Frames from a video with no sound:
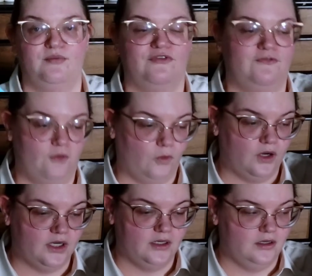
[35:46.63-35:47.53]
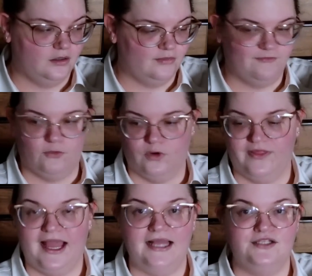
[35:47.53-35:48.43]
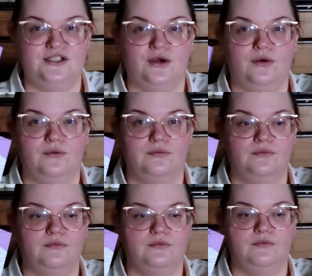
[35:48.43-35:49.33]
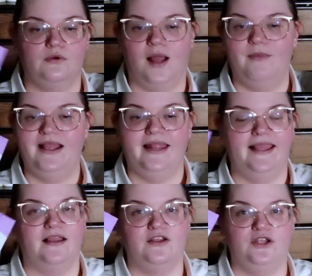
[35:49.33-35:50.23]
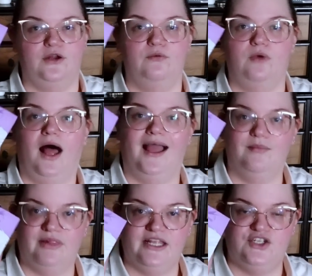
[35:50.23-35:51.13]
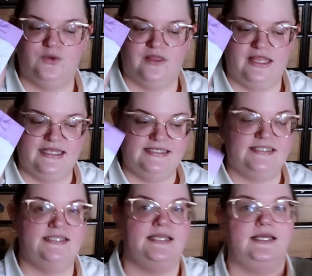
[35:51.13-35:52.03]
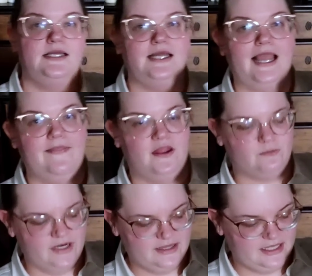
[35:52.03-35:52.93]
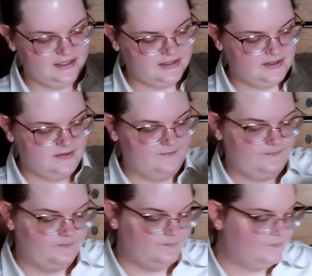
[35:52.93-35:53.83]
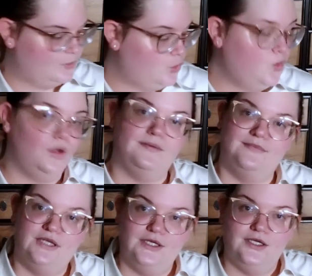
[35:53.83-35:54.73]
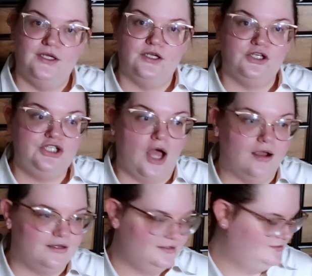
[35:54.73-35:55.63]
before that. So I might, like, you know, eye bleach with this and then read this. Cool. Good talk.